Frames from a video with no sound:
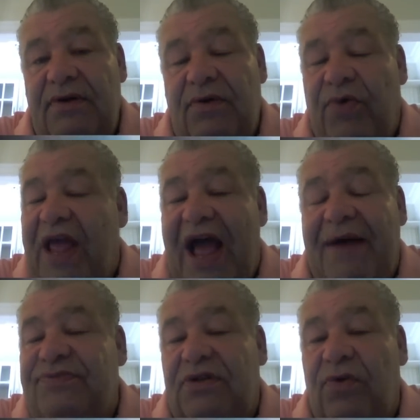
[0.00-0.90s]
We
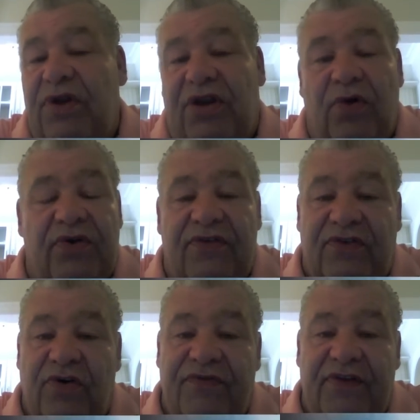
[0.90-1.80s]
absolutely don't
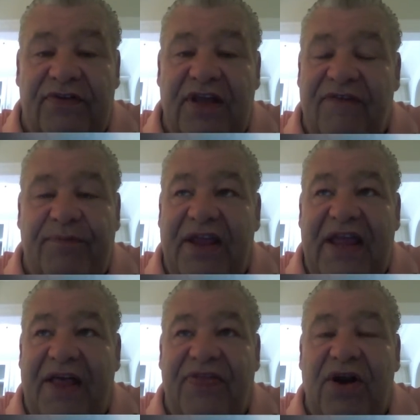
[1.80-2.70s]
deserve this gift, but
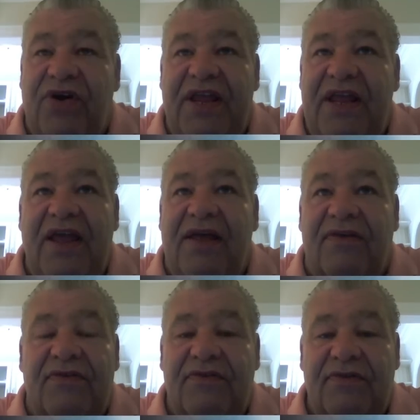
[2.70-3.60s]
yet there He
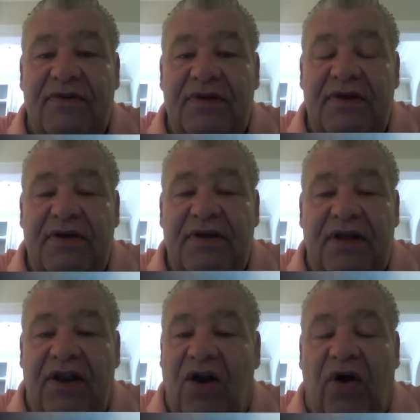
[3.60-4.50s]
is
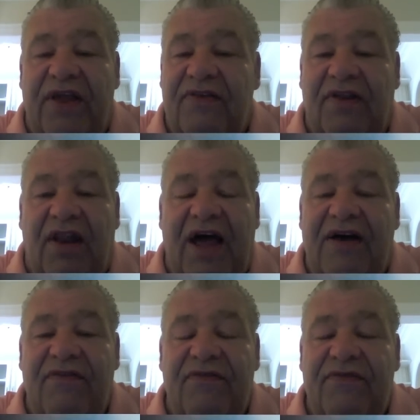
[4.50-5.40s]
in all His
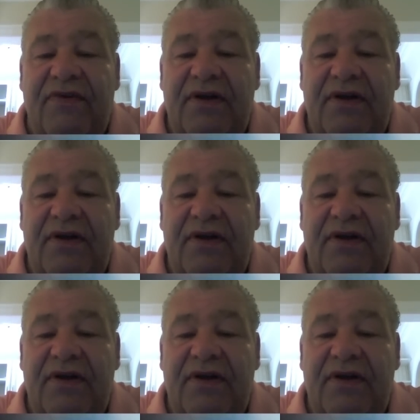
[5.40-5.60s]
love,